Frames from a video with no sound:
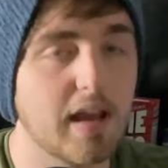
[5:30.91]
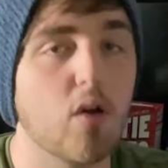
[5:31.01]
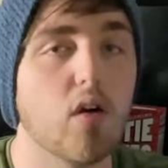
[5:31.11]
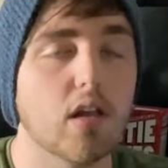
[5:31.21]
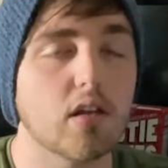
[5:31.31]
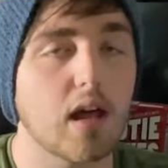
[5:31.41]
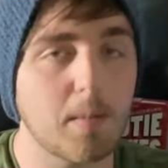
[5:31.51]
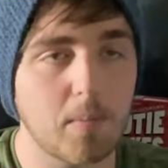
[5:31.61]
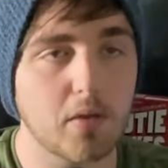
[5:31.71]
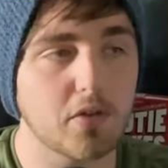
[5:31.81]
Now, a lot
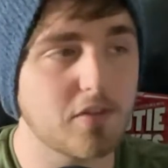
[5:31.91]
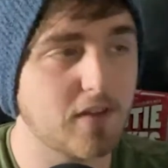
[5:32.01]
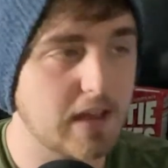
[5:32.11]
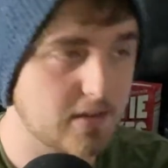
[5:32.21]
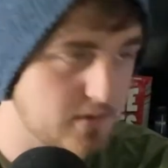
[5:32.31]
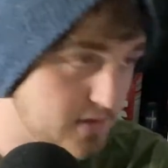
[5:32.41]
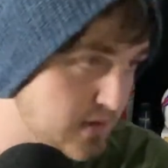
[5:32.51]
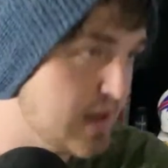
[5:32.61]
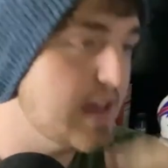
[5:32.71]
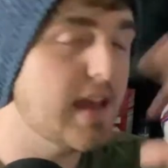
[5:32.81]
of Bills fans,
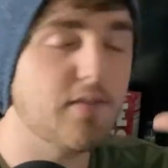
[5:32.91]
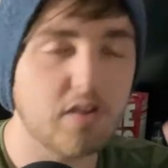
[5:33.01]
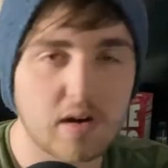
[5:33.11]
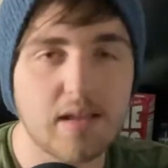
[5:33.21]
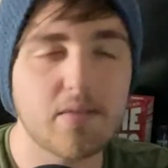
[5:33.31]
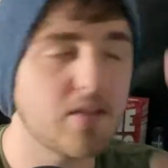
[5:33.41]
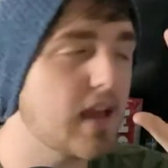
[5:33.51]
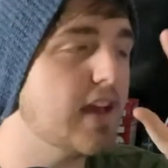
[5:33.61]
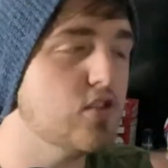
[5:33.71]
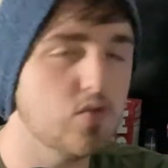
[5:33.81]
if you're
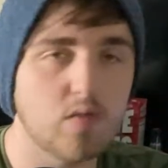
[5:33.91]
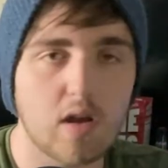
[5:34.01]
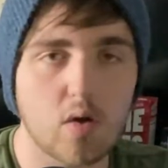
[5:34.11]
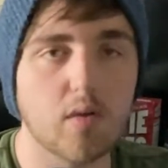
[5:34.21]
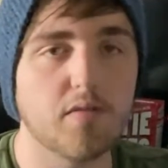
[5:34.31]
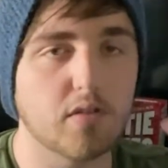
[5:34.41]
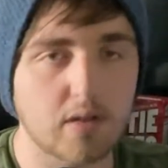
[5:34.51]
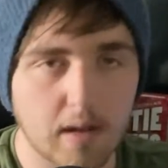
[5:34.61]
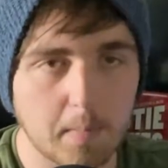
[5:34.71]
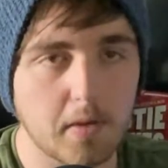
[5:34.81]
inside, you know. If you're
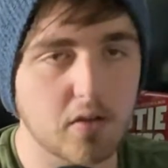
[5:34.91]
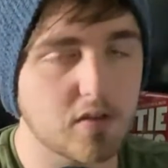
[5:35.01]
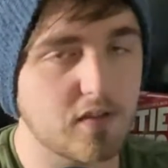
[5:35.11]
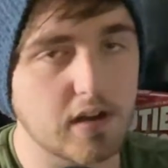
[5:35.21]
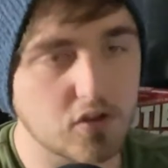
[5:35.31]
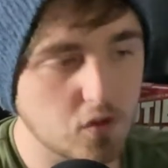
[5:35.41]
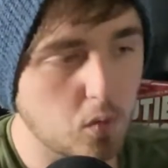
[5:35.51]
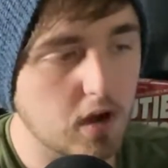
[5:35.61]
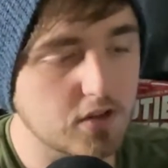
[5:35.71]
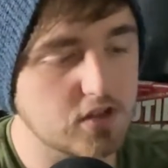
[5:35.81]
not a Bills fan and you're
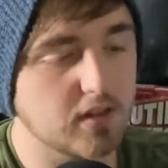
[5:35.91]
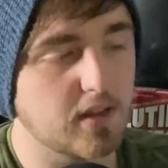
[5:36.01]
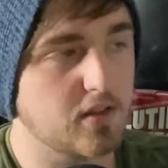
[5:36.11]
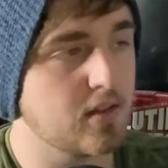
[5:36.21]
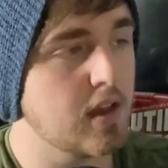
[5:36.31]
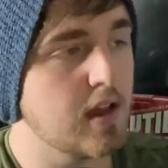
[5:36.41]
watching this,